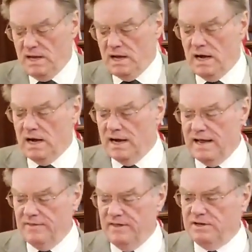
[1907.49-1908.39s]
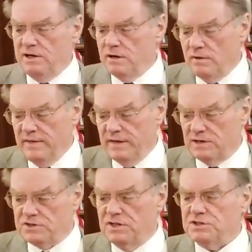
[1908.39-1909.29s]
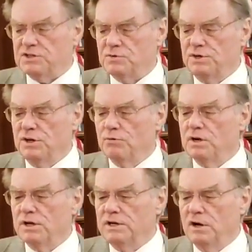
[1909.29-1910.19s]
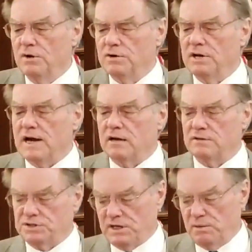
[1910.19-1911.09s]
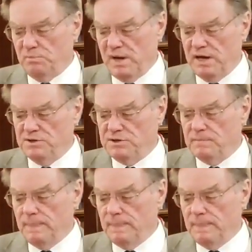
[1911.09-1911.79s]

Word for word: Uh, and then you hear this. This is when you really know you're not on the same page.